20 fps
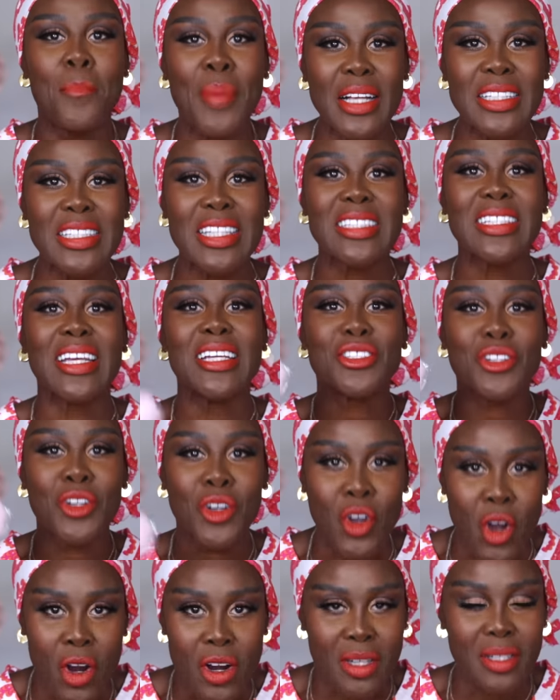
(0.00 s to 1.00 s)
busted
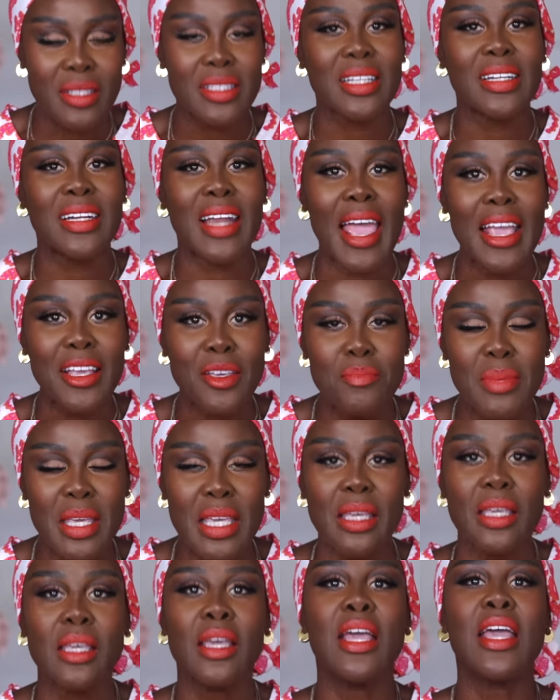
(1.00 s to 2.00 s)
girls like
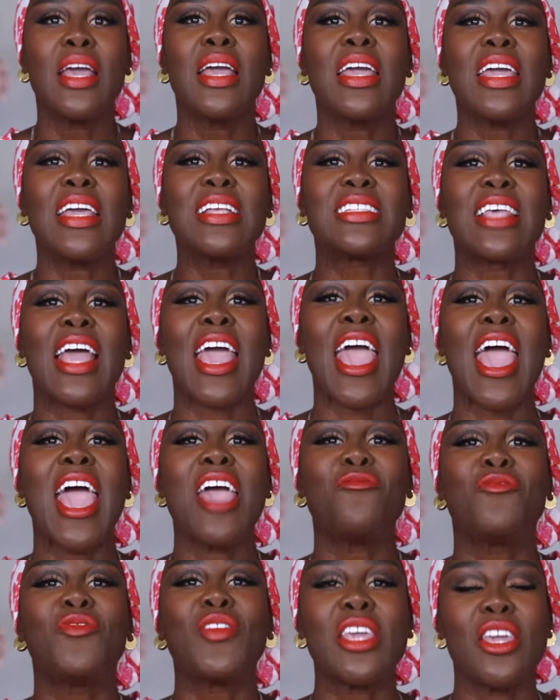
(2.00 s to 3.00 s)
me, it's
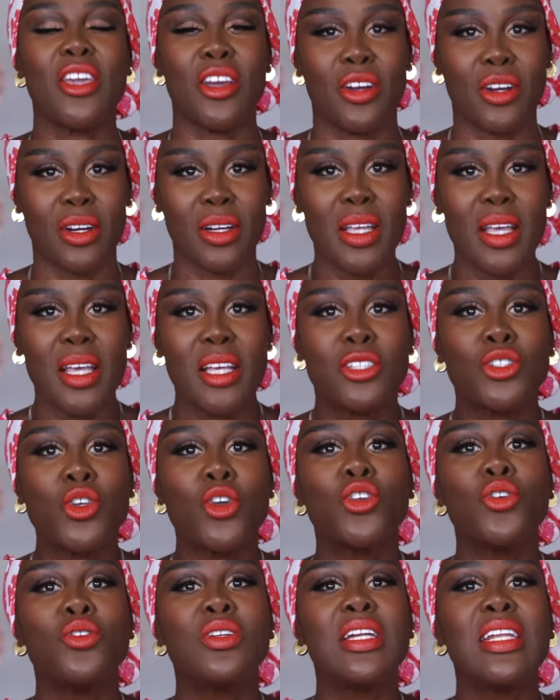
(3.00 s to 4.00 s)
heavier. So
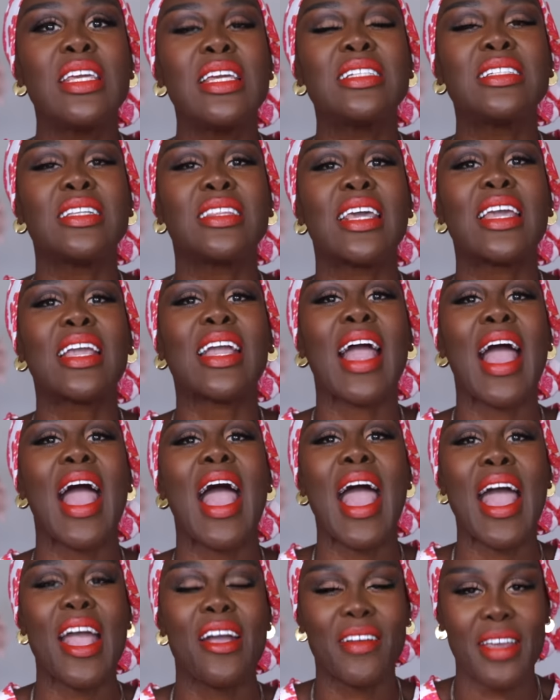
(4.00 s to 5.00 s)
you need the
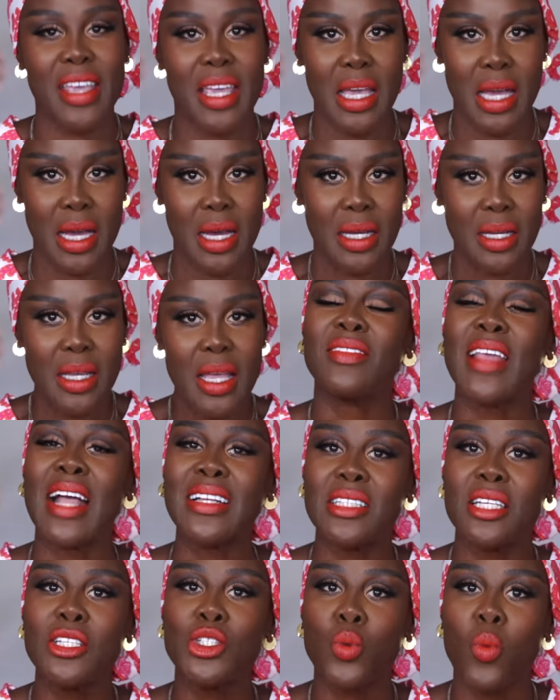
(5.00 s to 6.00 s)
carrier.
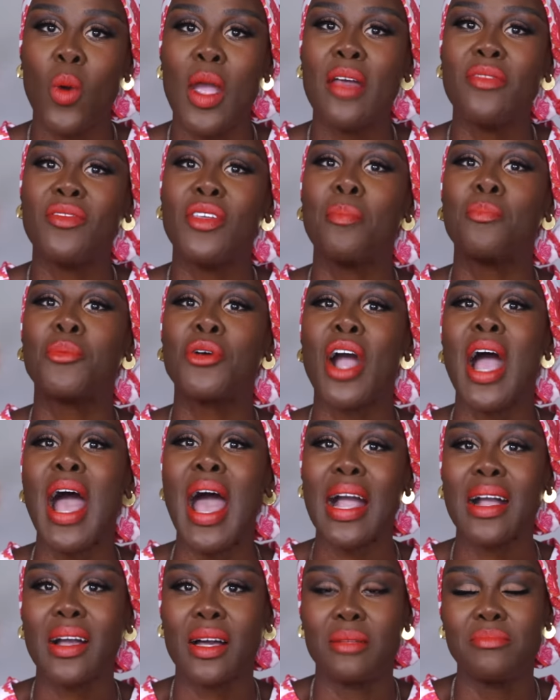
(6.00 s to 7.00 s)
That is where the
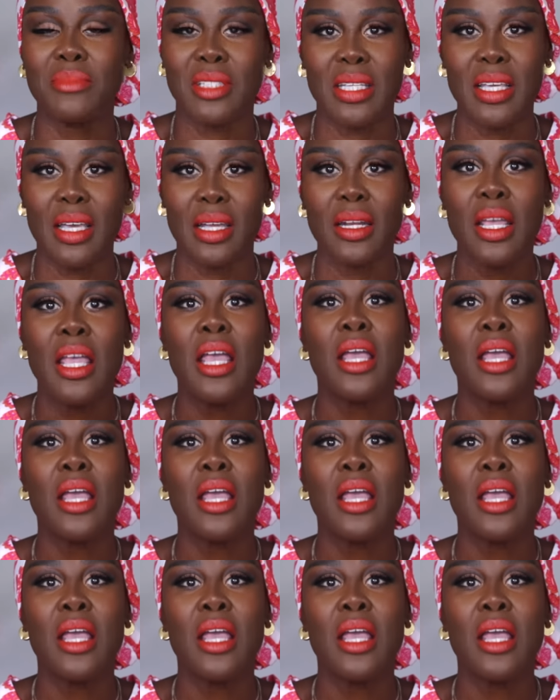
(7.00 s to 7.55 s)
bra comes in